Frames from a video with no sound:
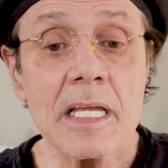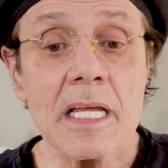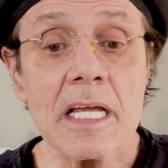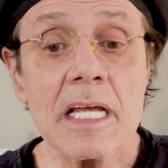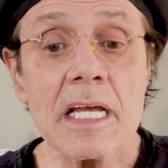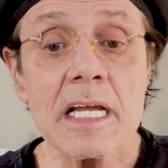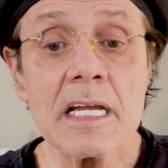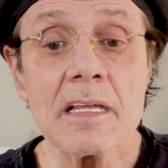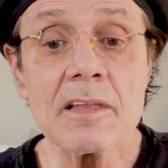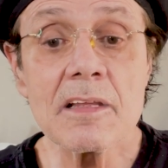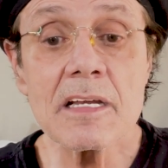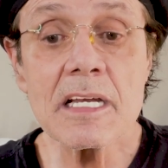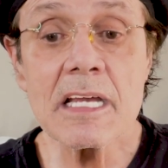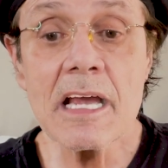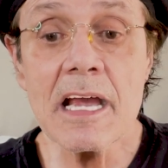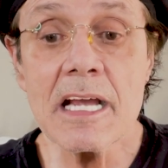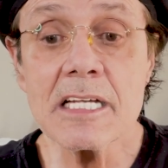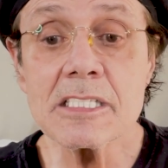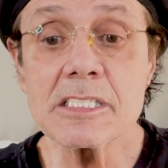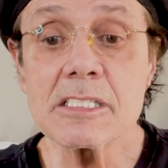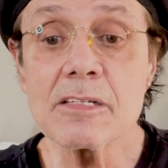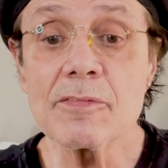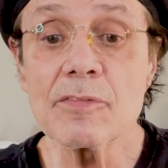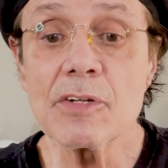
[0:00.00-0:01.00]
In the
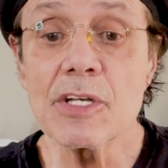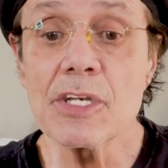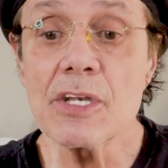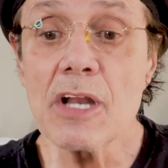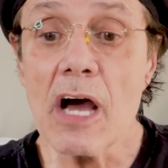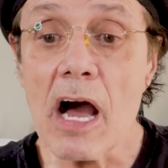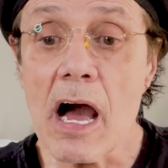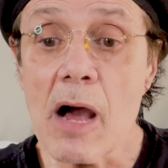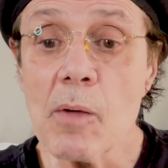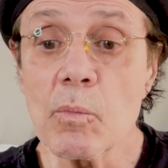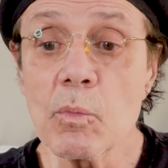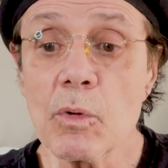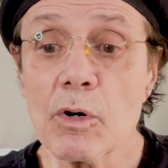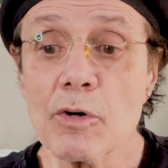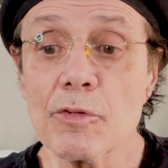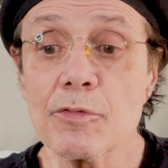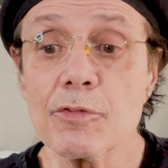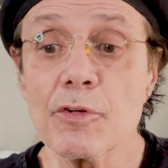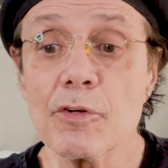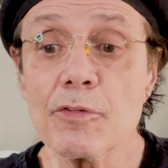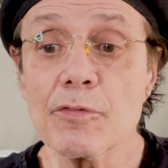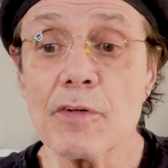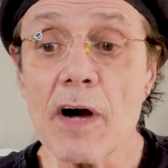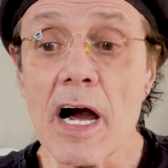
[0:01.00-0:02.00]
case of a
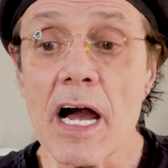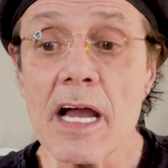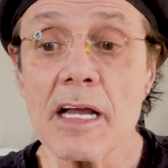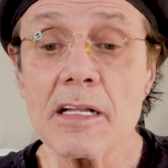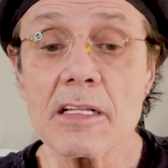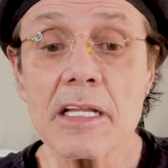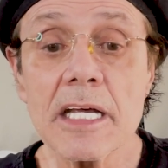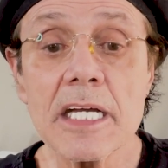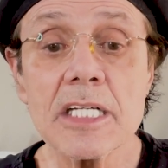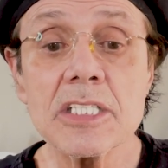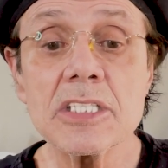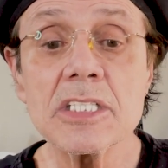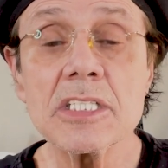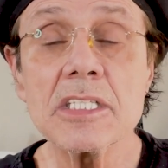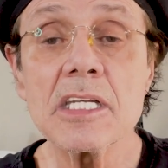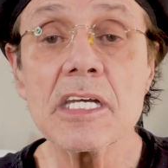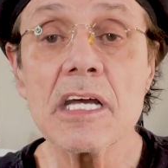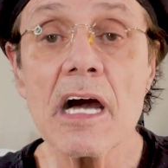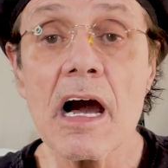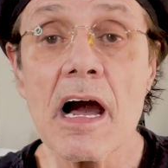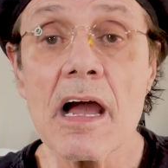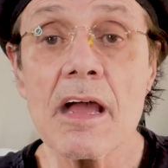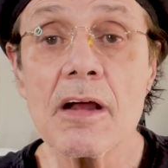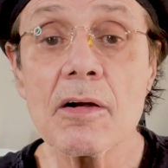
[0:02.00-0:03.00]
non-willful violation, the
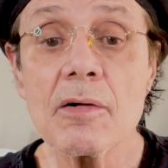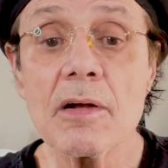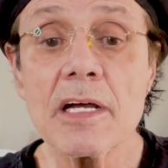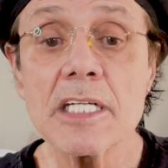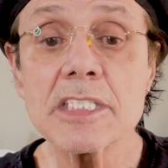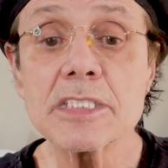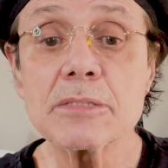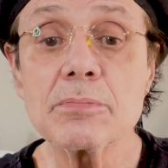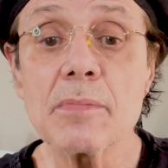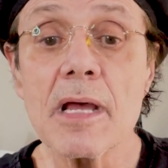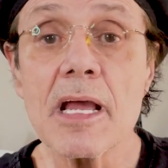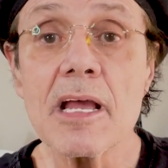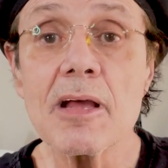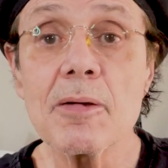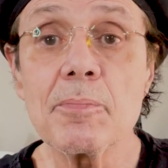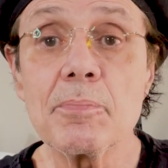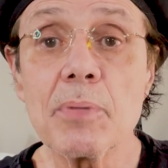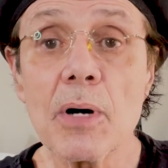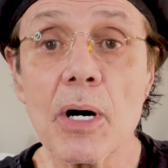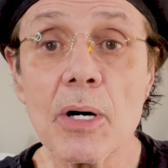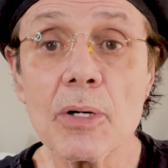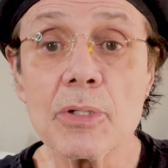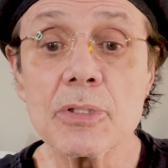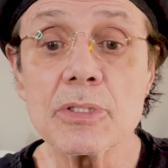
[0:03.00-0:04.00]
IRS may
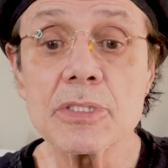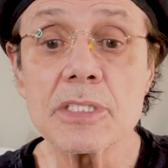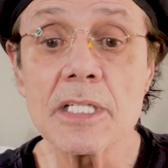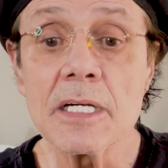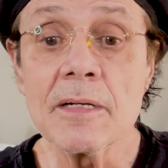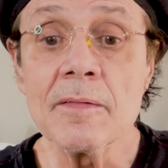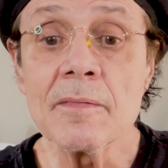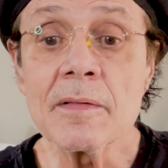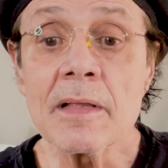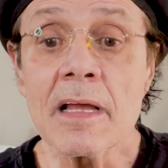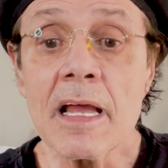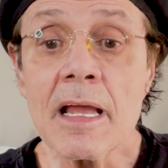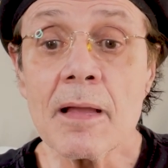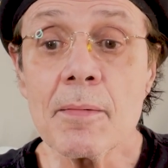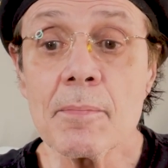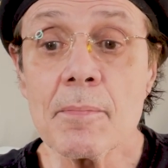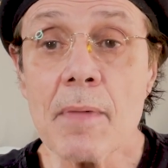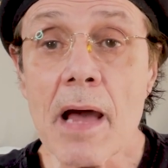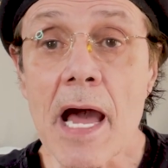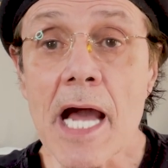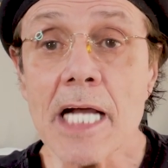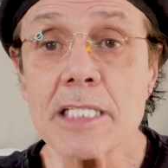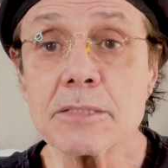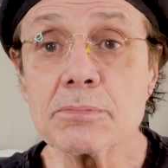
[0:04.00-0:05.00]
impose a
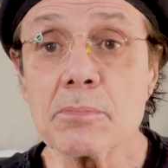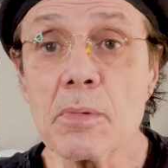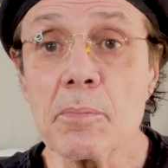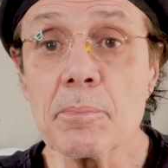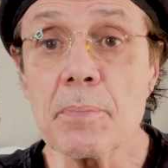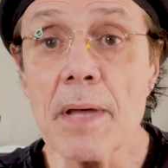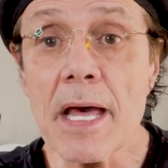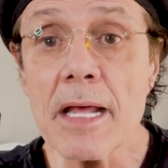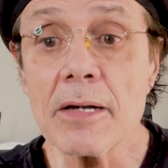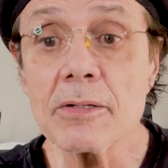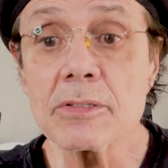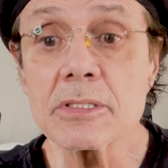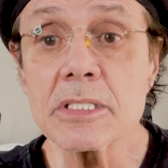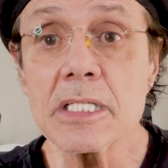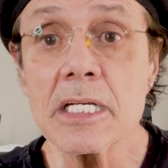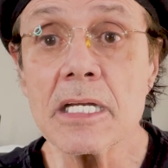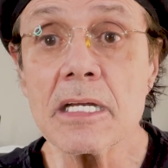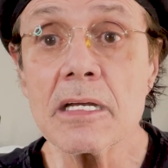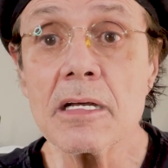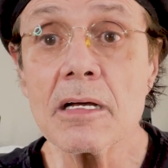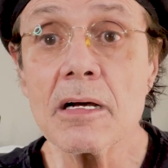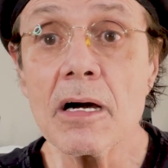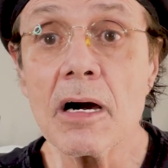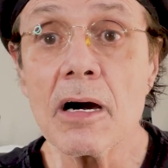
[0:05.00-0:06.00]
maximum
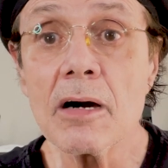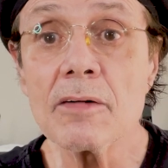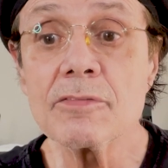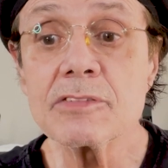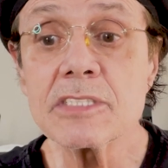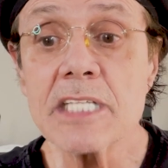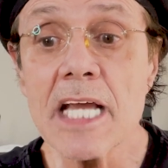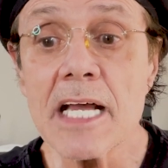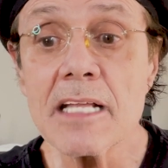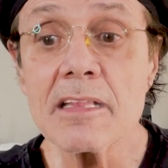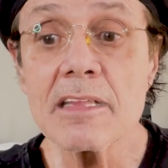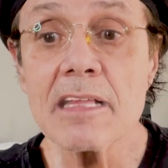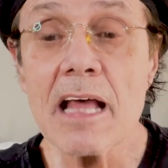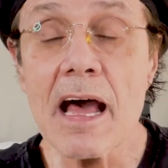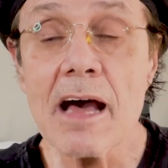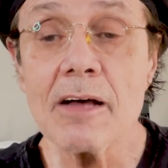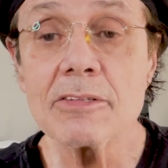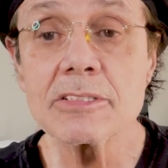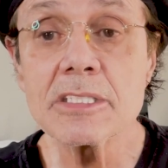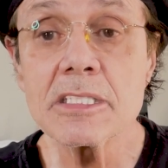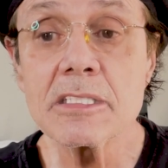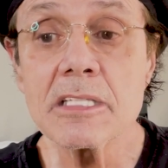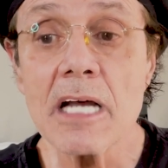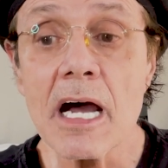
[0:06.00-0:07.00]
penalty of
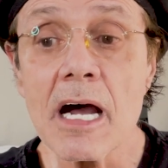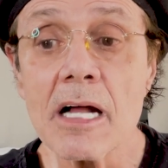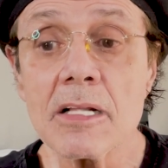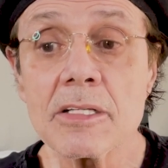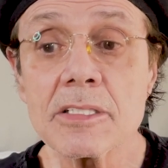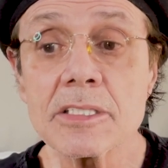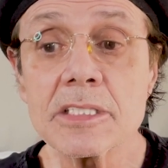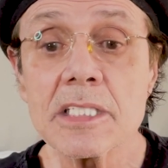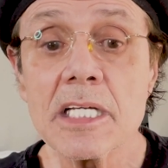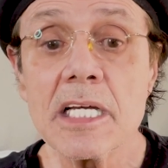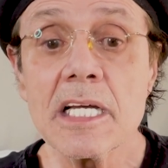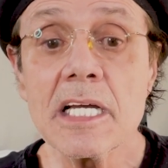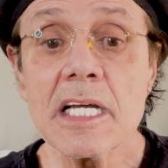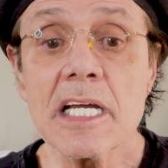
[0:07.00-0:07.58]
$10,000,